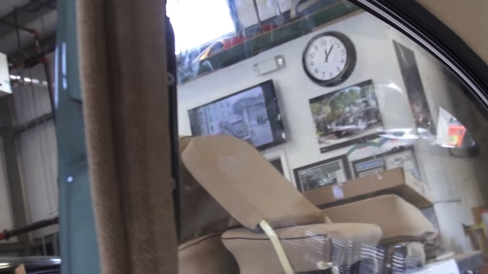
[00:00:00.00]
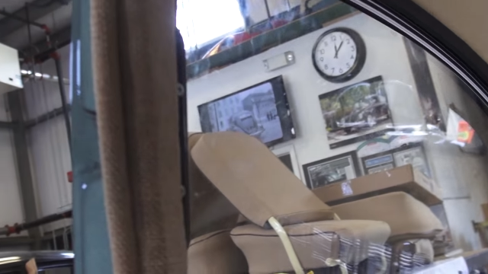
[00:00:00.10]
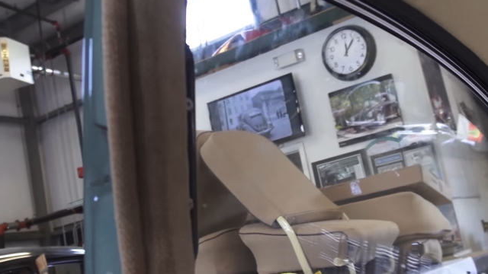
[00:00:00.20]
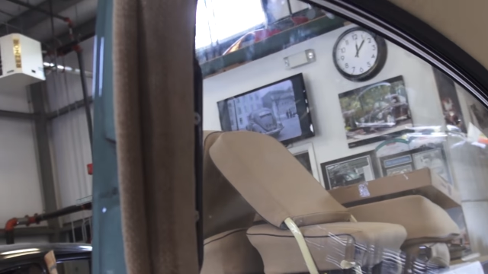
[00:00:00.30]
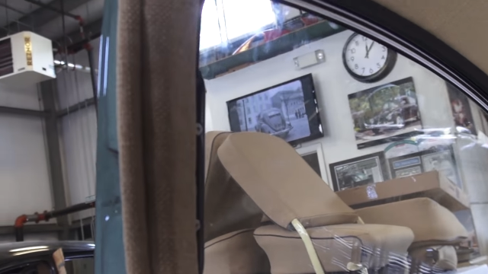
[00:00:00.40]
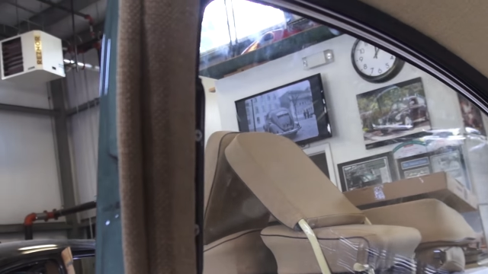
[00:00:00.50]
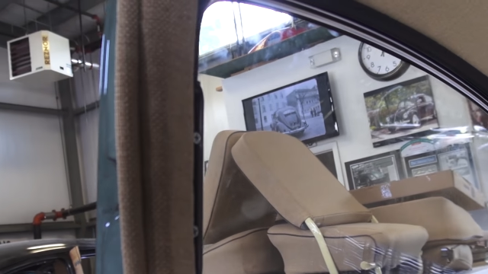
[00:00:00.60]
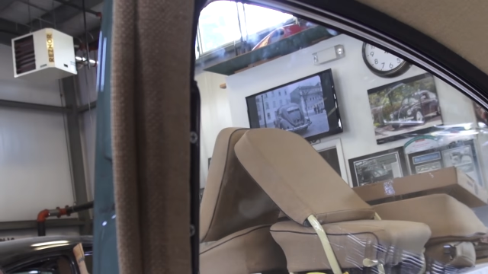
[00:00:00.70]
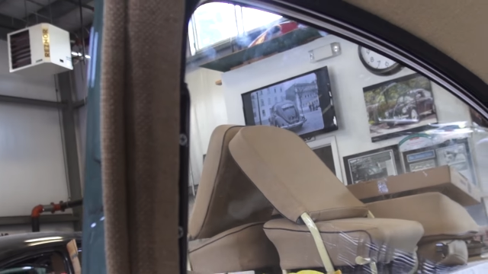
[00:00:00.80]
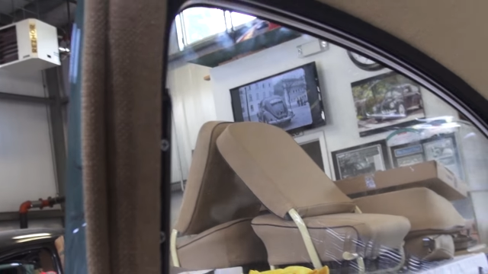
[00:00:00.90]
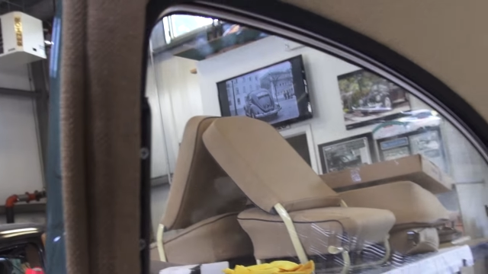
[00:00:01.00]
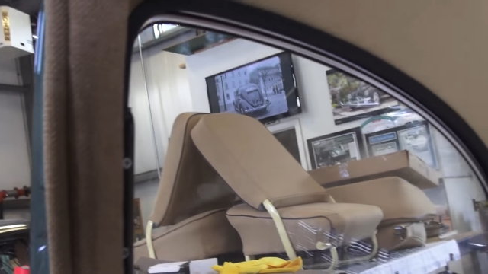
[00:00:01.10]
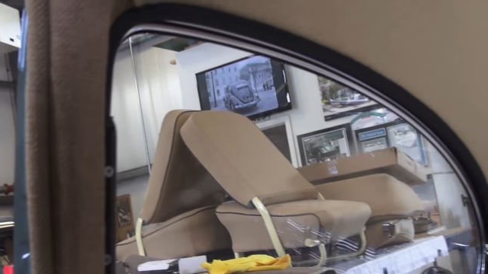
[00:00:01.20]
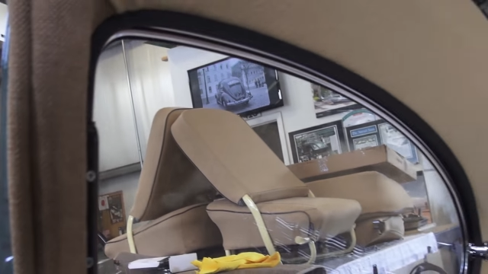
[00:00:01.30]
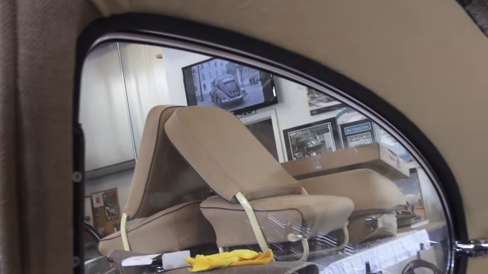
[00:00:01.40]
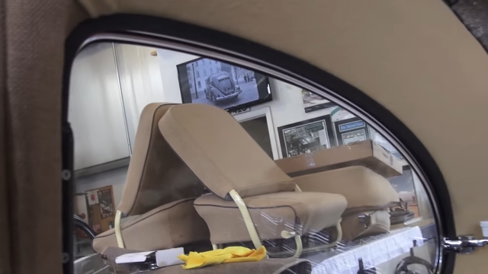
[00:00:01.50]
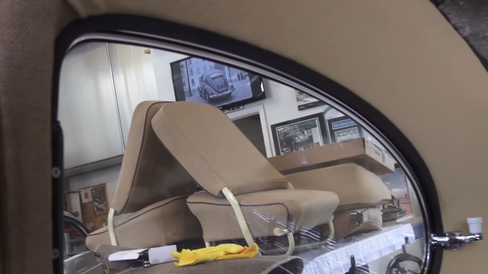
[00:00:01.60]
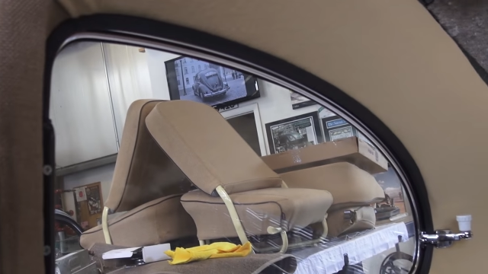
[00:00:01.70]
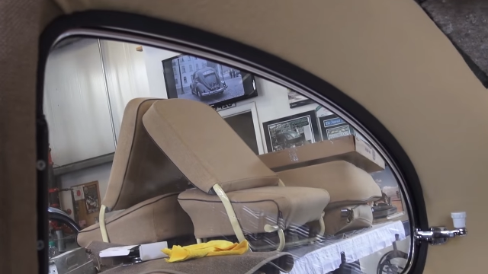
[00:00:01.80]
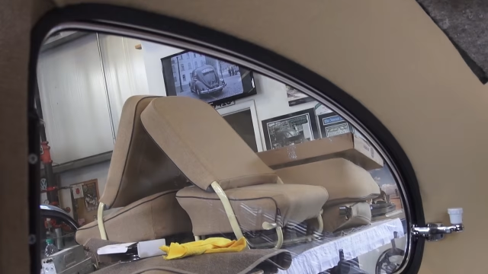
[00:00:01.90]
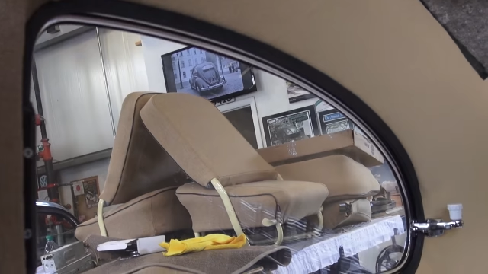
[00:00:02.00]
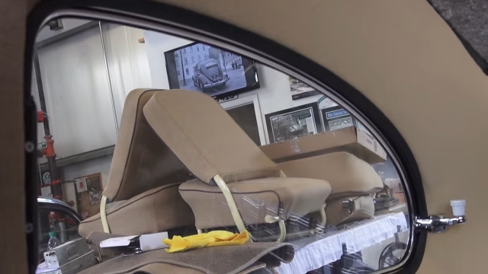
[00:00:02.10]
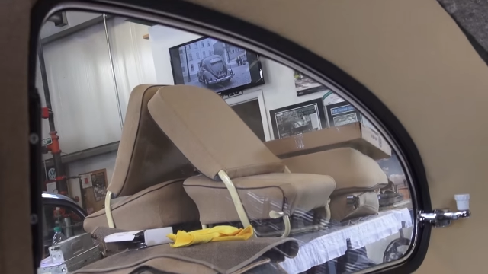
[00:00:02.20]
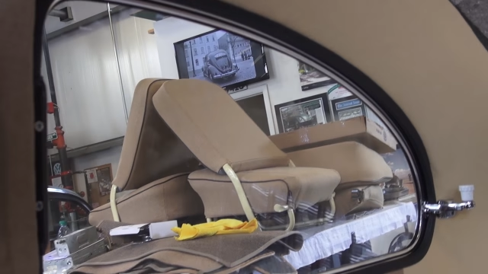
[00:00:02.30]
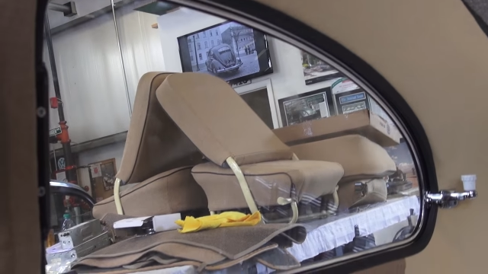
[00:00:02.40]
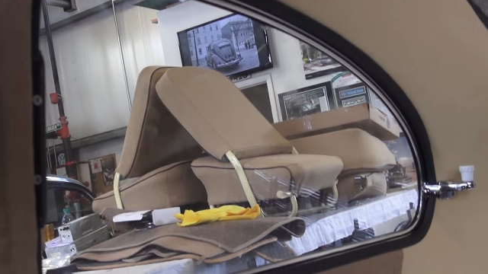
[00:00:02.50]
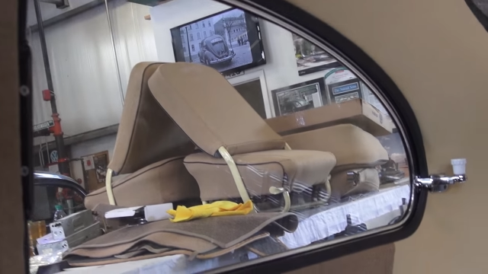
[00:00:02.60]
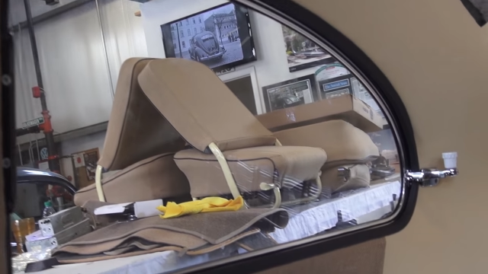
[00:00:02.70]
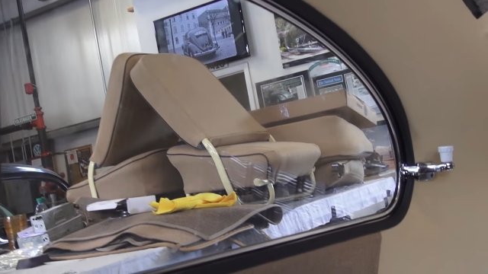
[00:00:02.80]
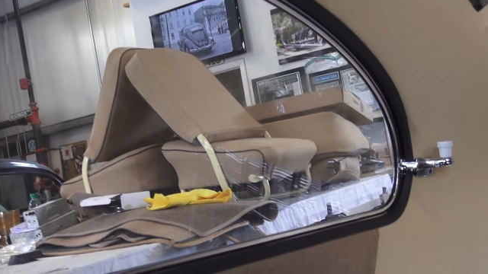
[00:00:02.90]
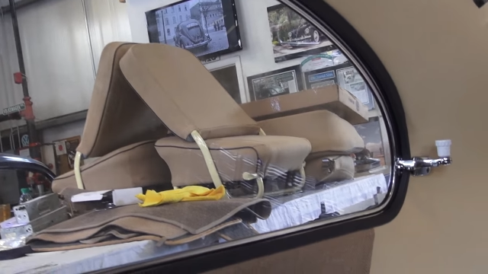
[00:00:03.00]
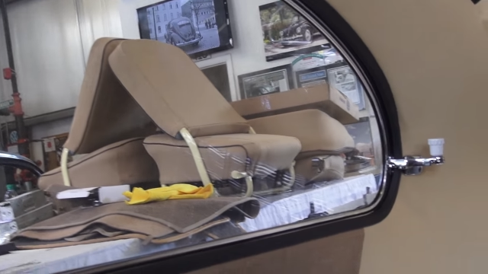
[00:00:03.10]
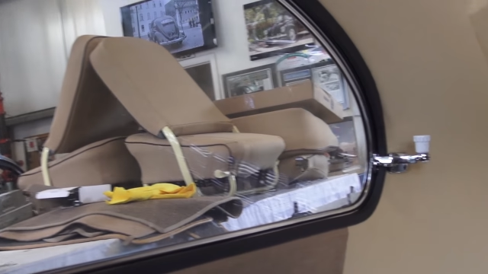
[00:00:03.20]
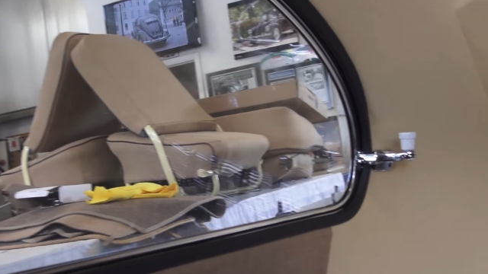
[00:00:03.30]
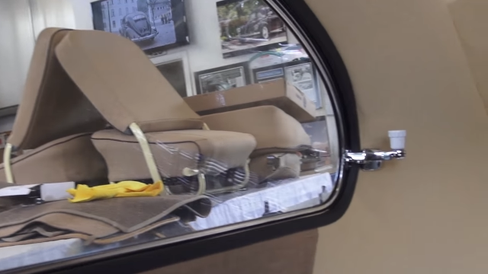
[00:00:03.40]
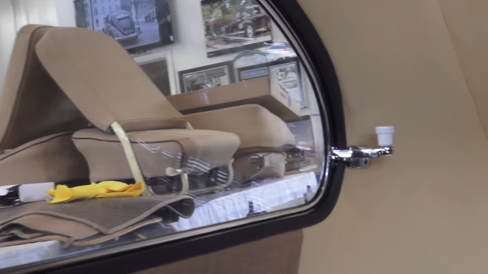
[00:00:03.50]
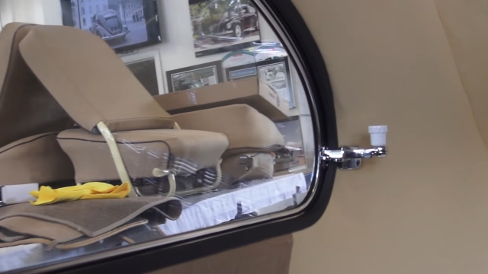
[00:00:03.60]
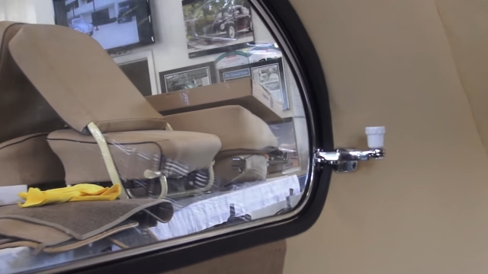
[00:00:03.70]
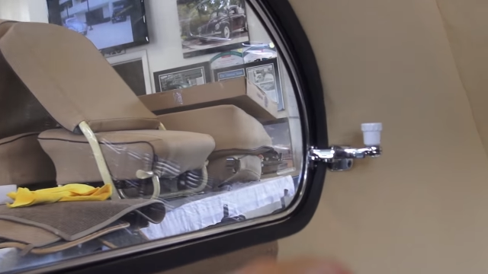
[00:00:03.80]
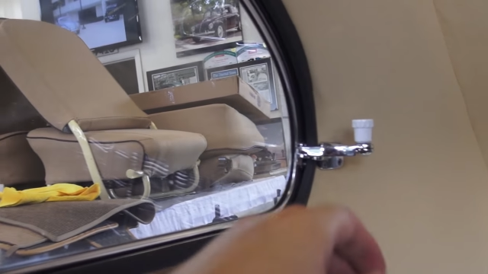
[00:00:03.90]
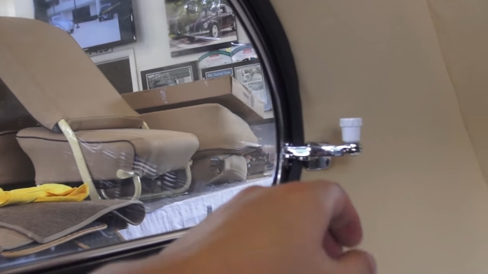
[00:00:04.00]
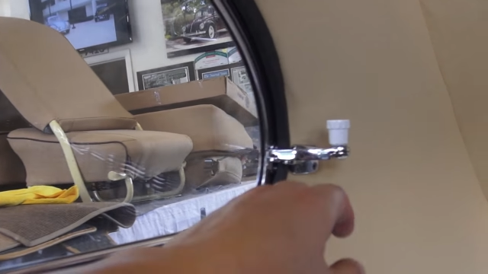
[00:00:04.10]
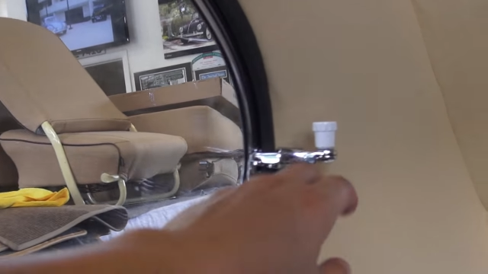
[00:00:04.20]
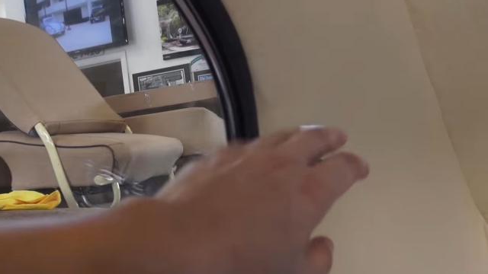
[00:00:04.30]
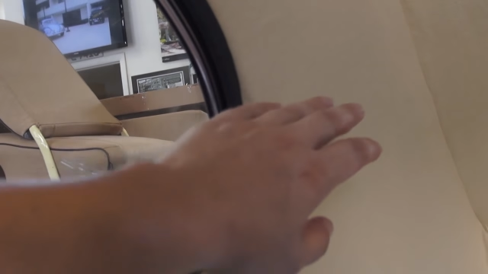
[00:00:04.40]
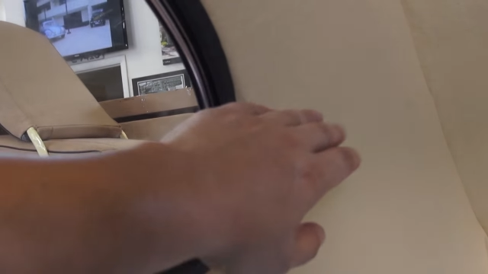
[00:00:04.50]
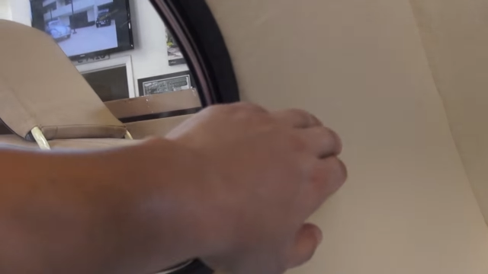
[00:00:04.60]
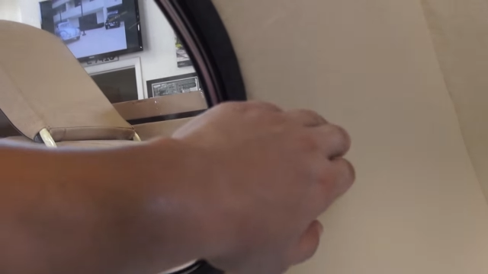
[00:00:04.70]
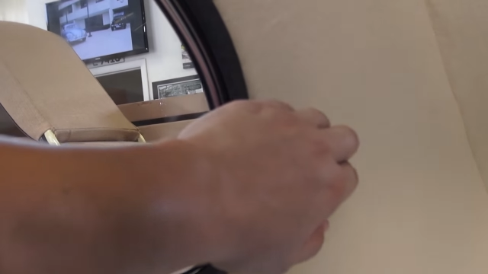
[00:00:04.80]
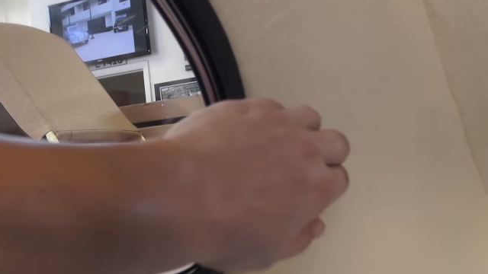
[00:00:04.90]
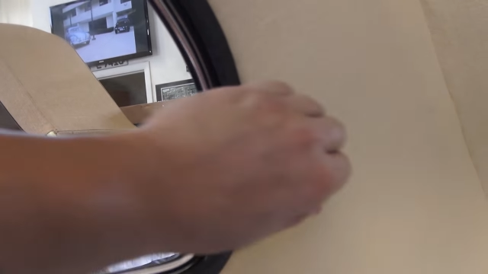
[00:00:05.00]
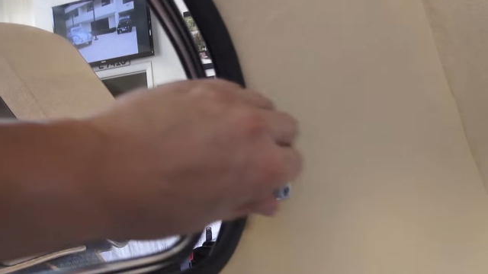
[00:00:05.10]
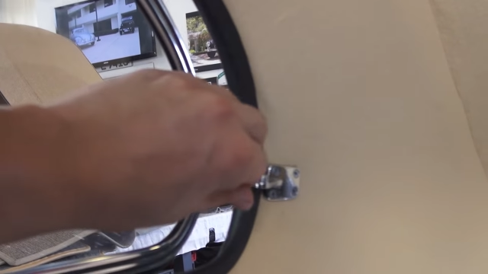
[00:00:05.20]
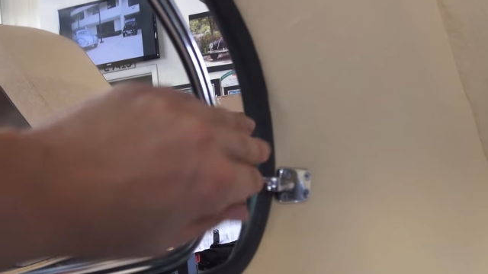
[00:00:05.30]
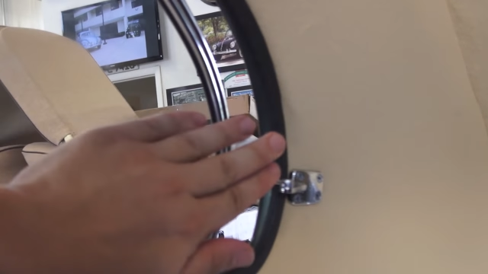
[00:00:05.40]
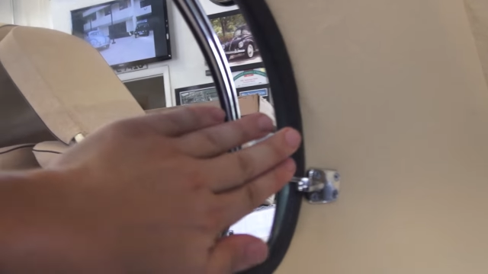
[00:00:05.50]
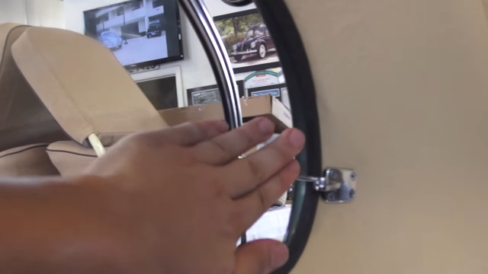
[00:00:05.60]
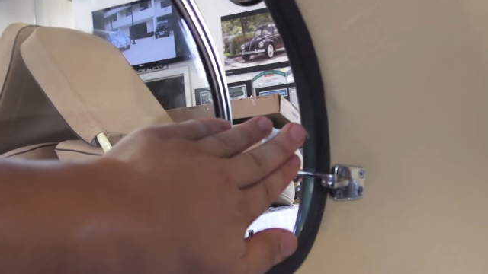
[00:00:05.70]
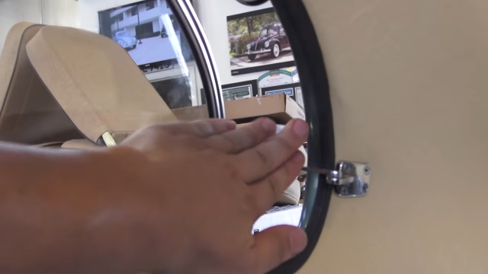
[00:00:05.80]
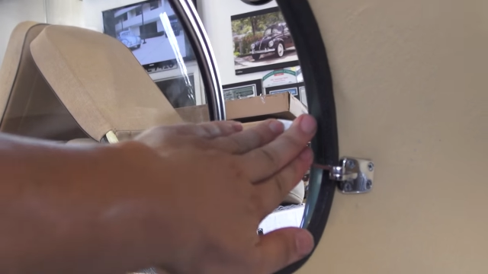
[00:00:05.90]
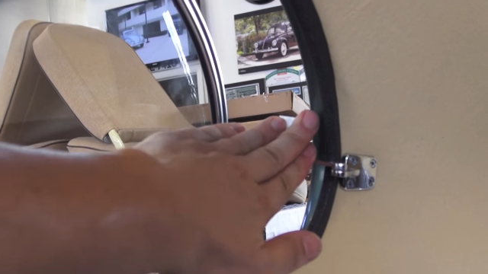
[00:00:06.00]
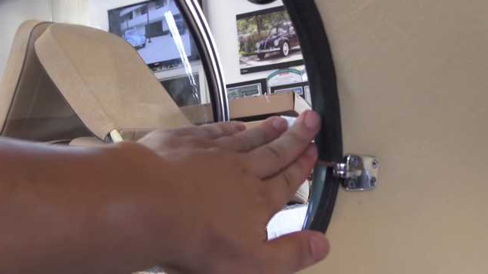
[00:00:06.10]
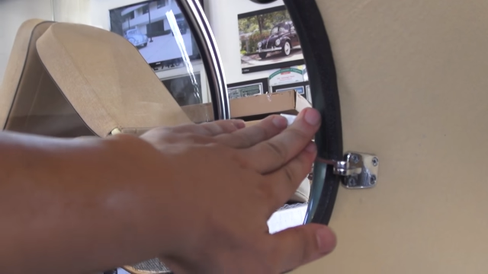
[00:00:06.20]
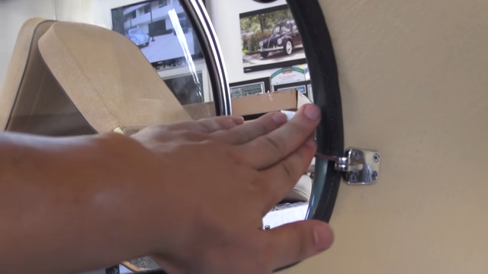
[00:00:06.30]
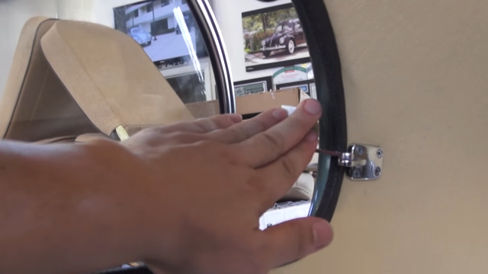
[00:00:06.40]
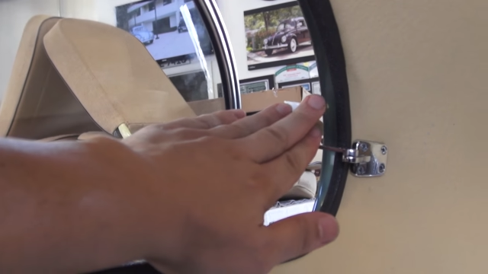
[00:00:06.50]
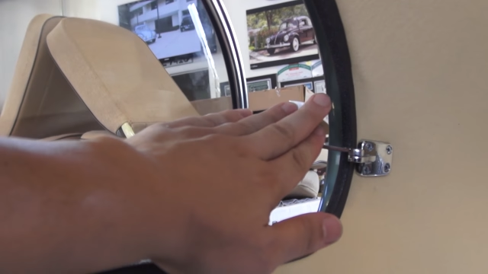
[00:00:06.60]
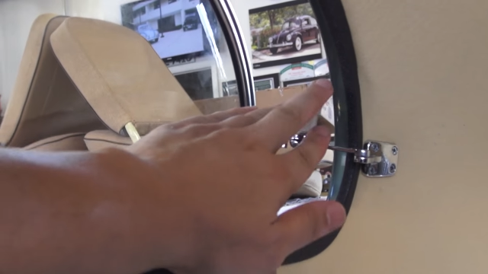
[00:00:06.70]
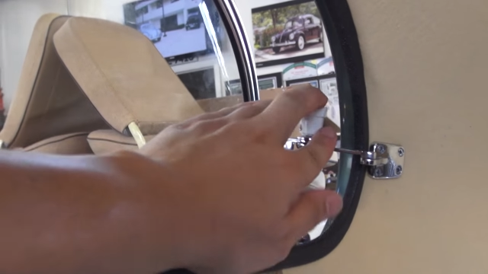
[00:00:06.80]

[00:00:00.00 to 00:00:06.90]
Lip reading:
(no speaker visible)